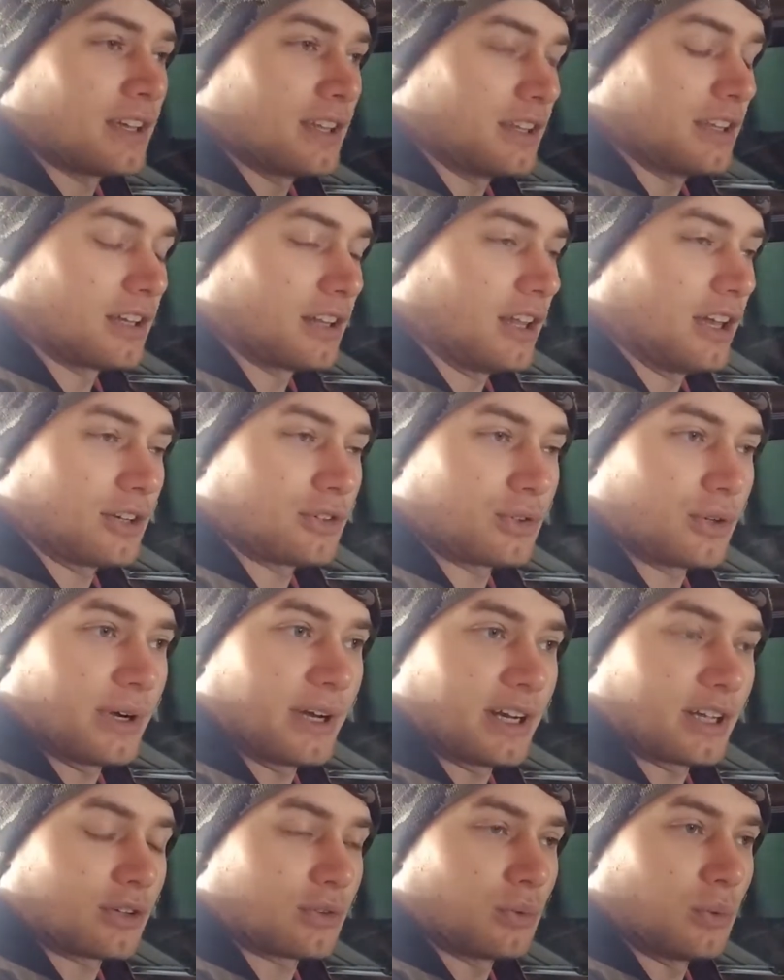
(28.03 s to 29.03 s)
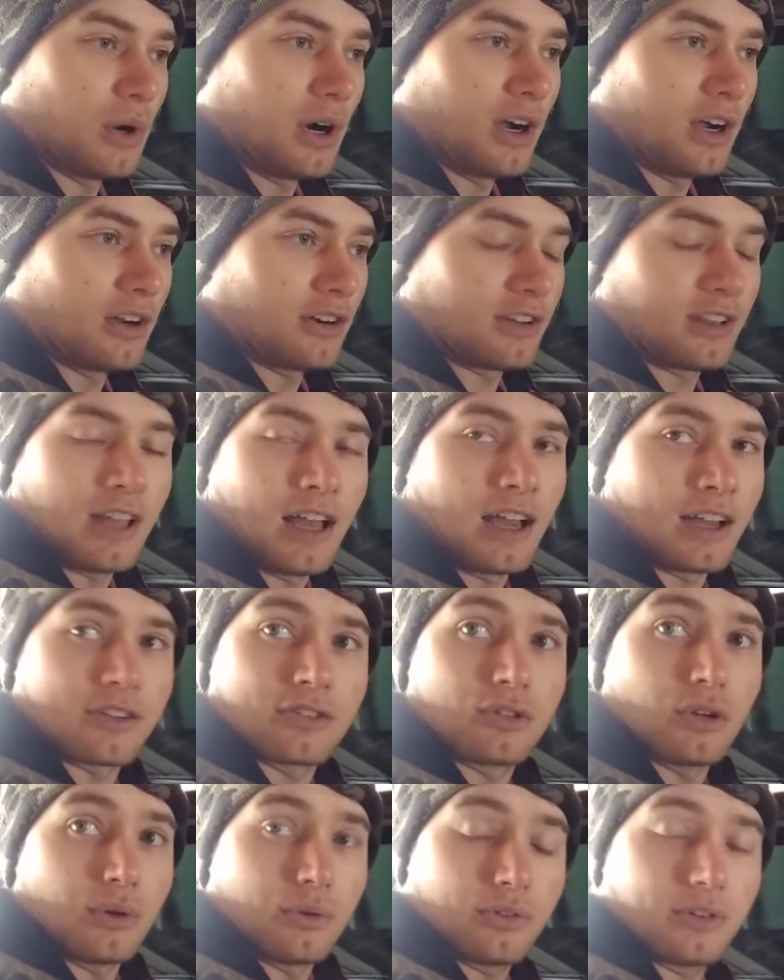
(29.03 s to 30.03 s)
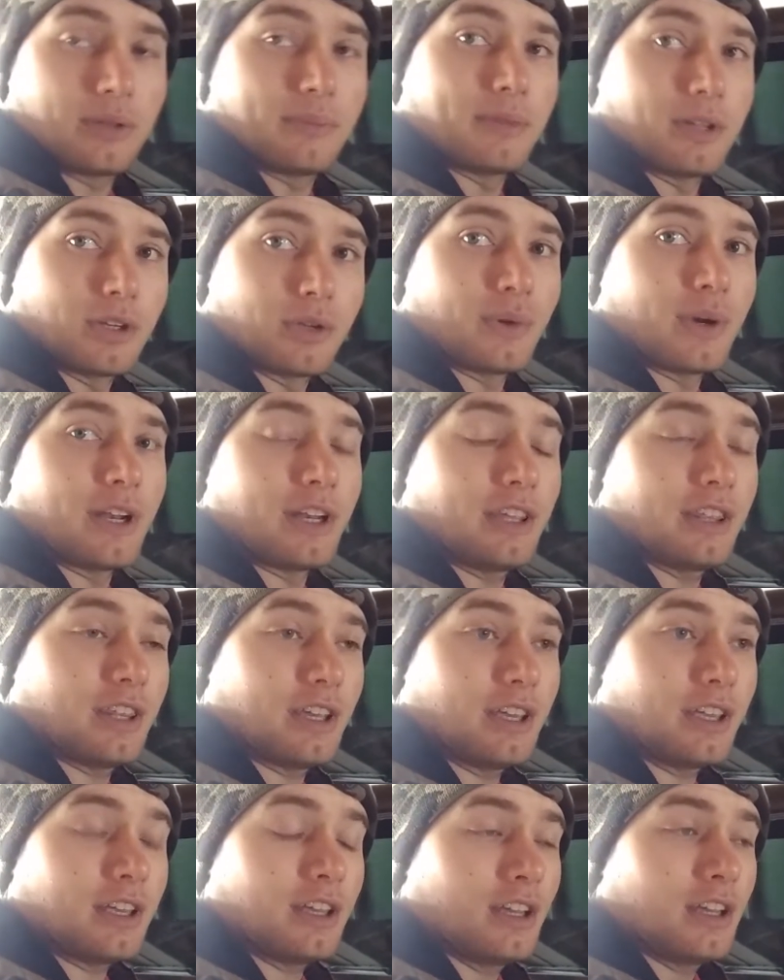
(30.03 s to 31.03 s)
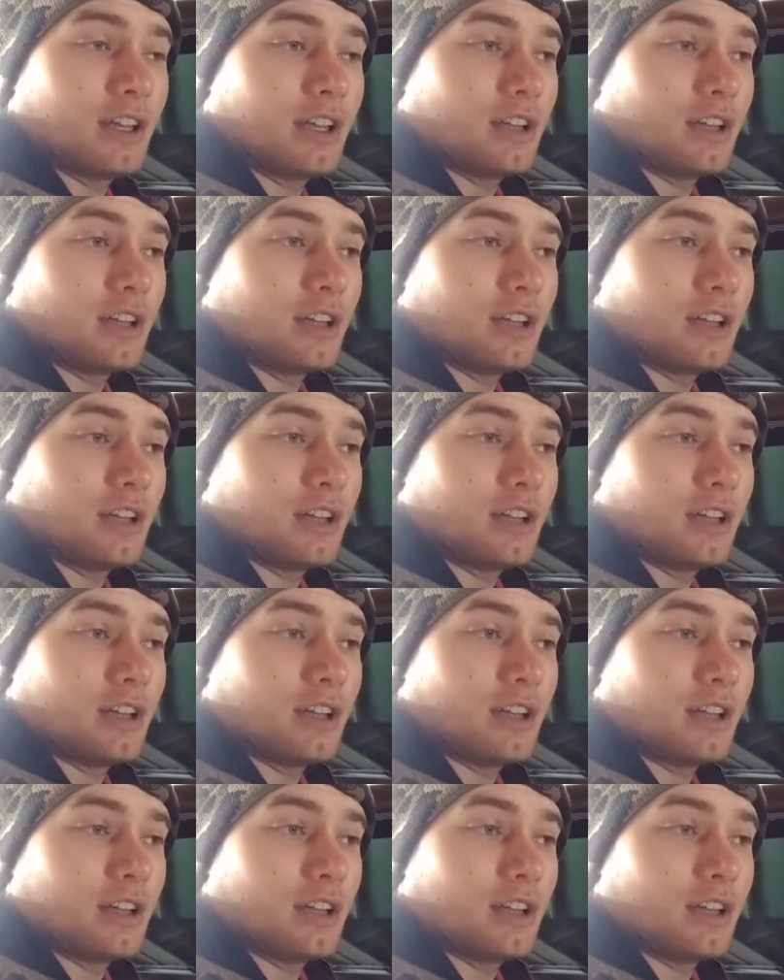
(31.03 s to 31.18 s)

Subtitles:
The electronics locks don't seem to do anything,